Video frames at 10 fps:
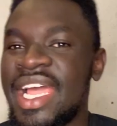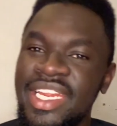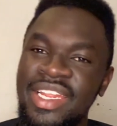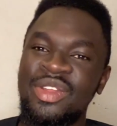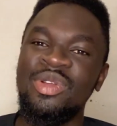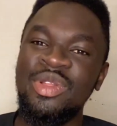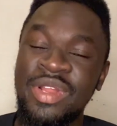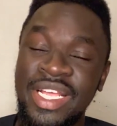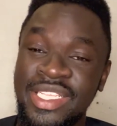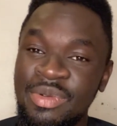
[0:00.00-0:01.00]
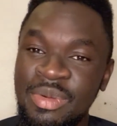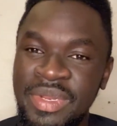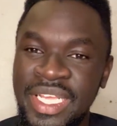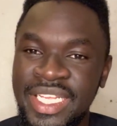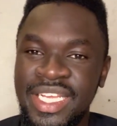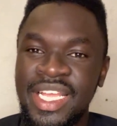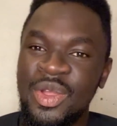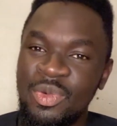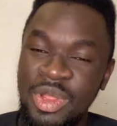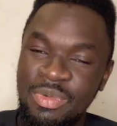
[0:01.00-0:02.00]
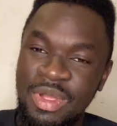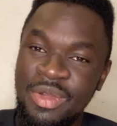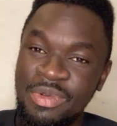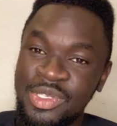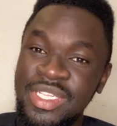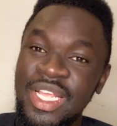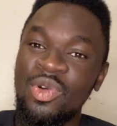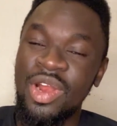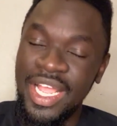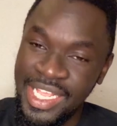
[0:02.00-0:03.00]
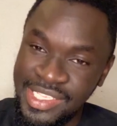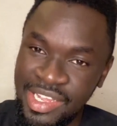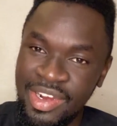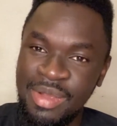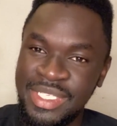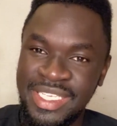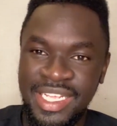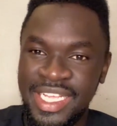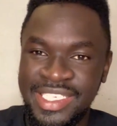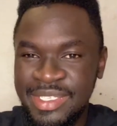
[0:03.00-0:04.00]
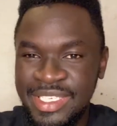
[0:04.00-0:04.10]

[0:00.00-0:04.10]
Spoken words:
I didn't know United were playing. With the result they got against Southampton,